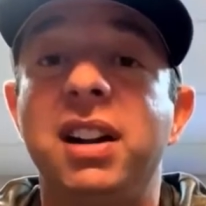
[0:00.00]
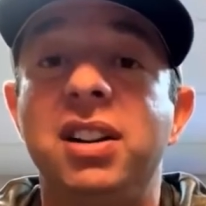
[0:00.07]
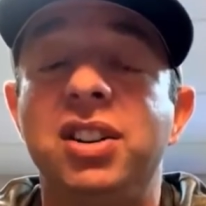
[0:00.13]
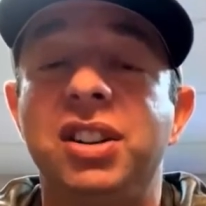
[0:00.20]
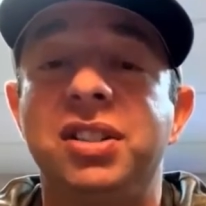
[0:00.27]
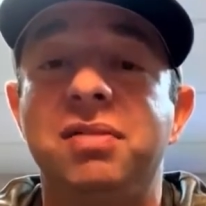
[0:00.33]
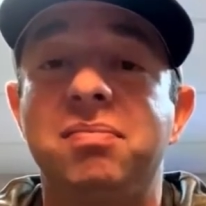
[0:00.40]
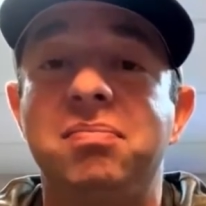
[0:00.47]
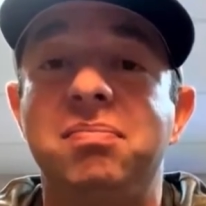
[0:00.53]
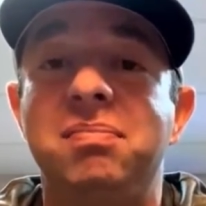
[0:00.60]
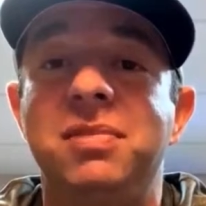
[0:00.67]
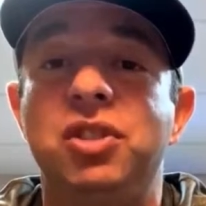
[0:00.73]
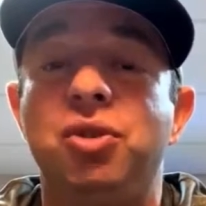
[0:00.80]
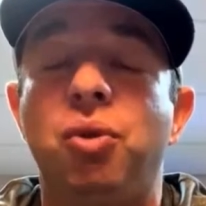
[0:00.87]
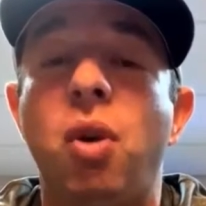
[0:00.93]
And just
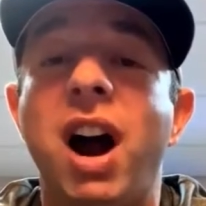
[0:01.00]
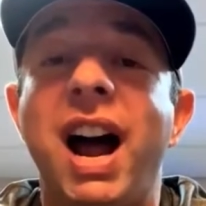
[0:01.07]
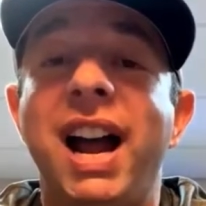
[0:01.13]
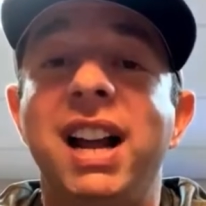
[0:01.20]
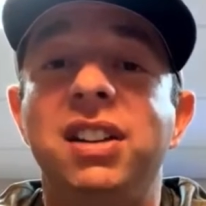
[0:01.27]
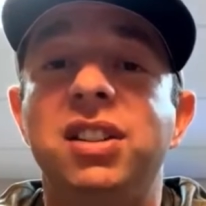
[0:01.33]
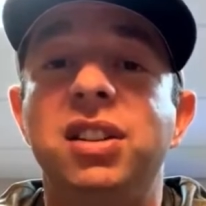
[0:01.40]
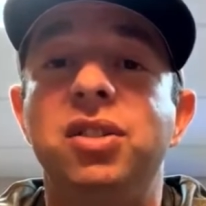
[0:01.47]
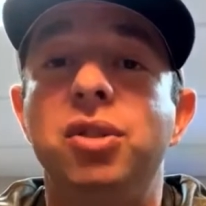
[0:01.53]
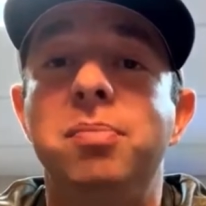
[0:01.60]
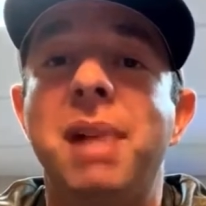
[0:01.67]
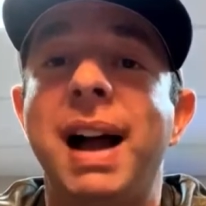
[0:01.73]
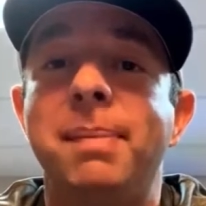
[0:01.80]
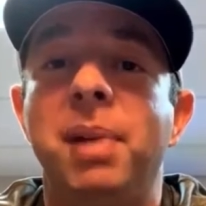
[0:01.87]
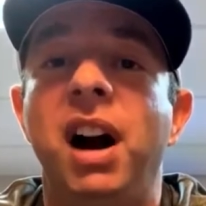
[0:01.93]
try to do
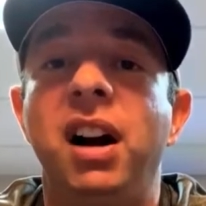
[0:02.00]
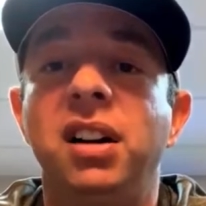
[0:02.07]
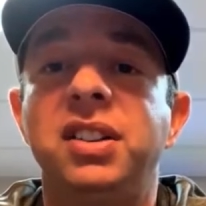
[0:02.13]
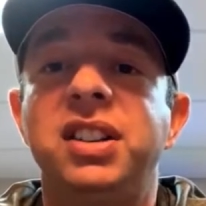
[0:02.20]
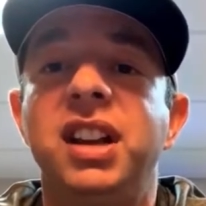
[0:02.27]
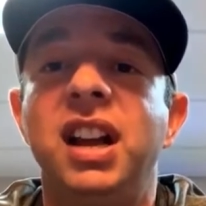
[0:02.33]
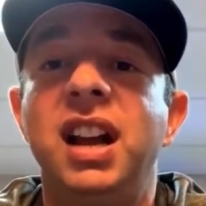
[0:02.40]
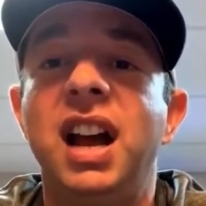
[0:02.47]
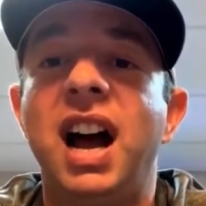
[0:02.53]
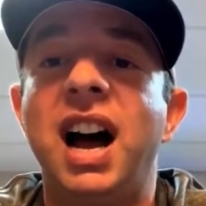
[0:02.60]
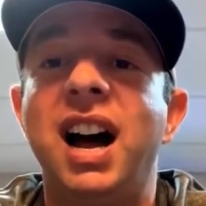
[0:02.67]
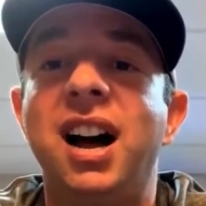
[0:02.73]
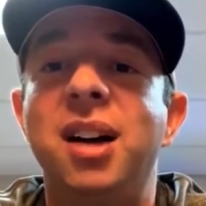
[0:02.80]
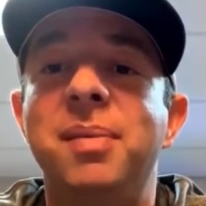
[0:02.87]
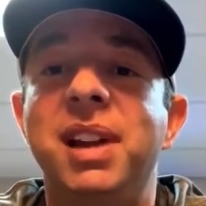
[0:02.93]
my part
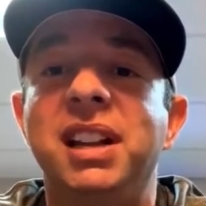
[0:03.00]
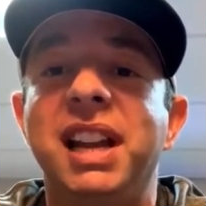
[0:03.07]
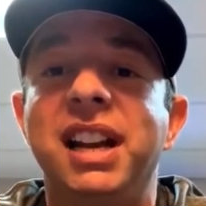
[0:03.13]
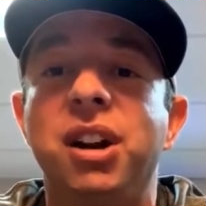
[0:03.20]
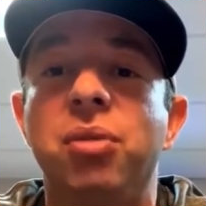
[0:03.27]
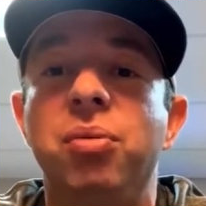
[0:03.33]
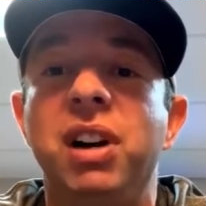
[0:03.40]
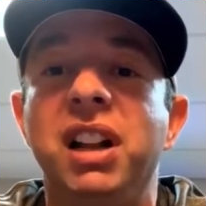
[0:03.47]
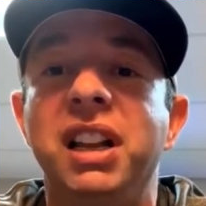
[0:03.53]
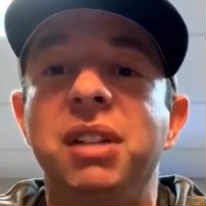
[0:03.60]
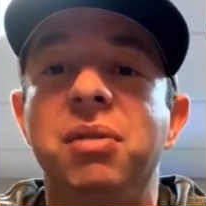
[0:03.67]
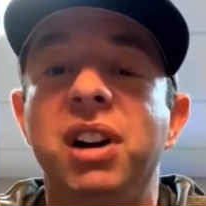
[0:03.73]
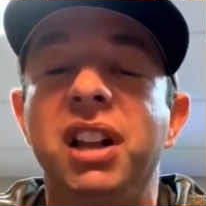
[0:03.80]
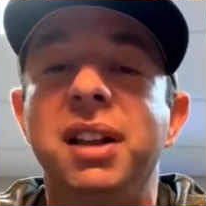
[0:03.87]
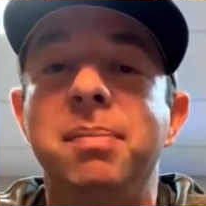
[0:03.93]
in like a really,
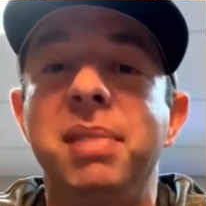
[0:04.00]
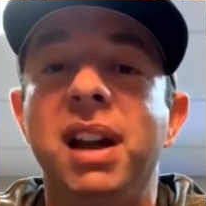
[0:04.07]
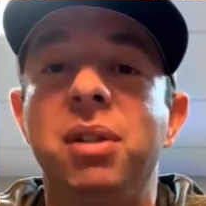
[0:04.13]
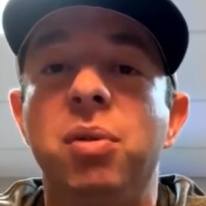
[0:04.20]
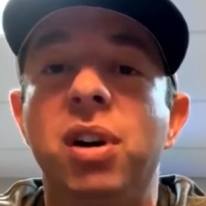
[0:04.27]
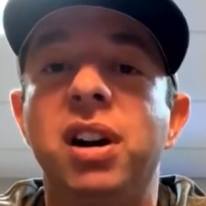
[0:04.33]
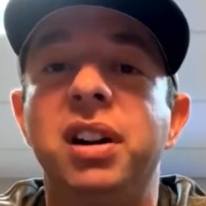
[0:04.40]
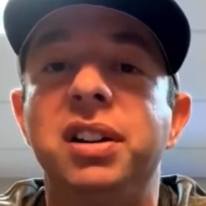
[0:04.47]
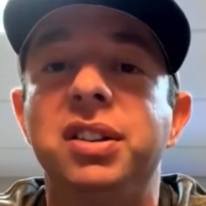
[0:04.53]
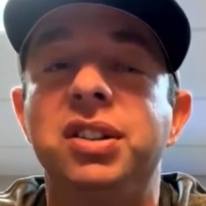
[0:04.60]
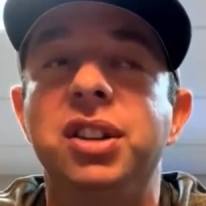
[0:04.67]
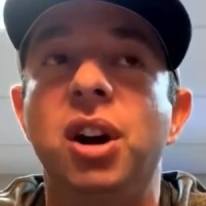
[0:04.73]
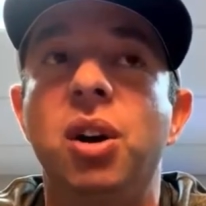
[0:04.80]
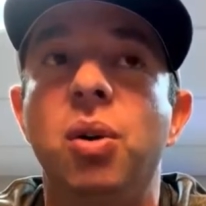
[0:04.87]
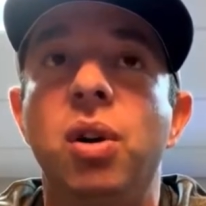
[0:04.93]
really big world.
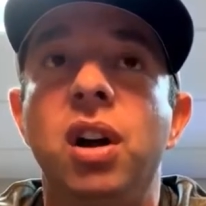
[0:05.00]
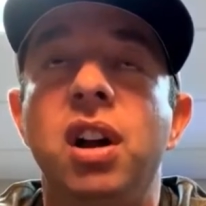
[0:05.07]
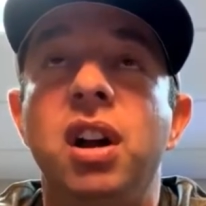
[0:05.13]
So